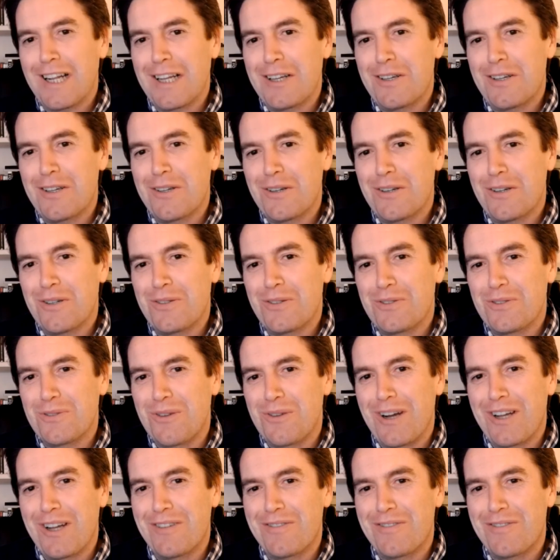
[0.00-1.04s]

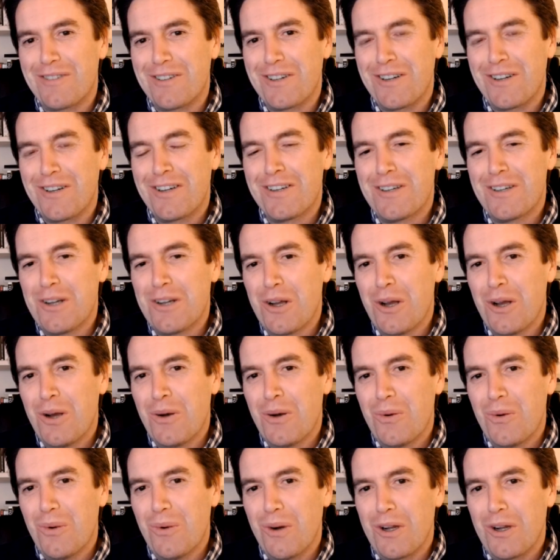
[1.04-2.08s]
Who's right for
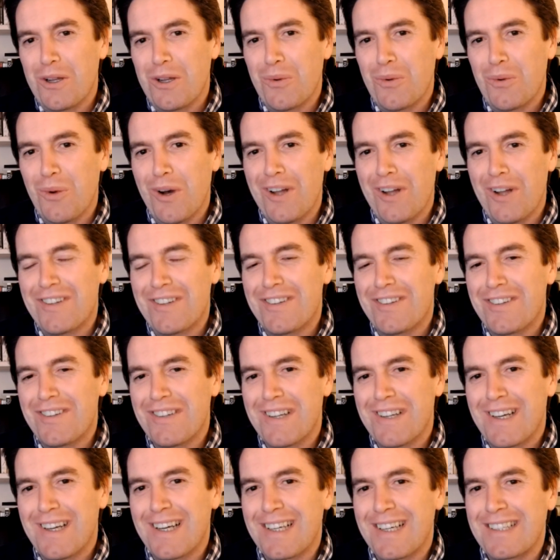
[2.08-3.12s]
what you want
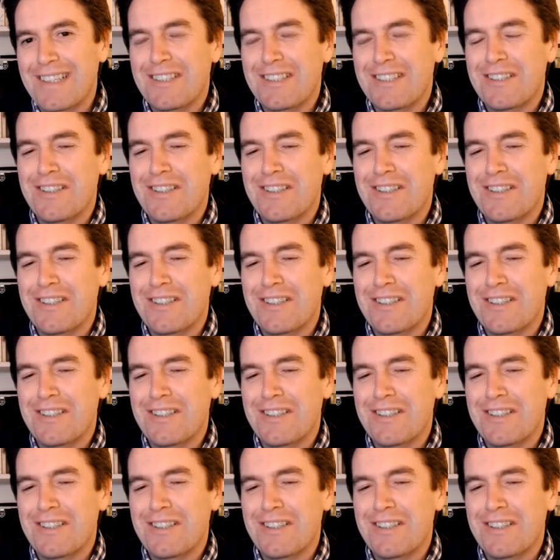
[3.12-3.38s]
next?